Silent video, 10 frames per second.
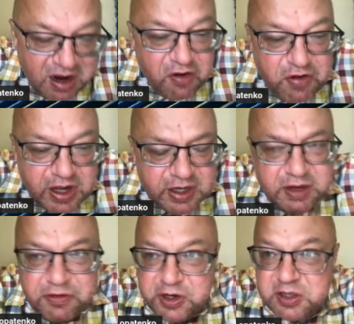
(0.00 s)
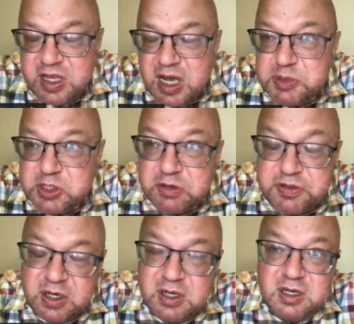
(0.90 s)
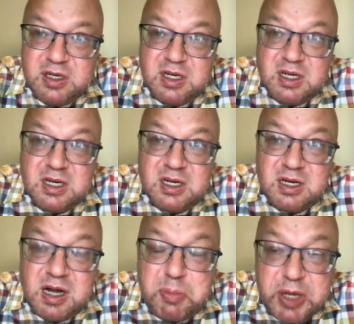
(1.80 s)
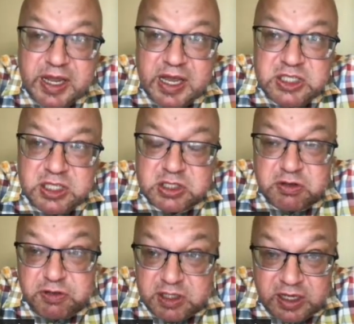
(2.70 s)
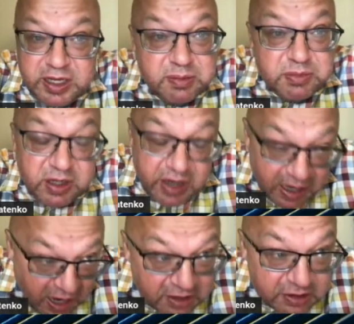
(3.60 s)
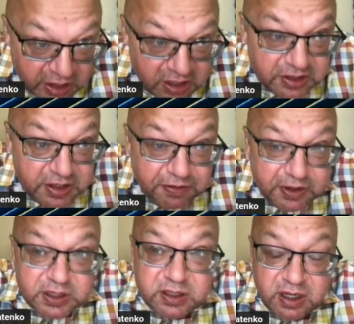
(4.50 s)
very different types of applications of LLM, cardinally different,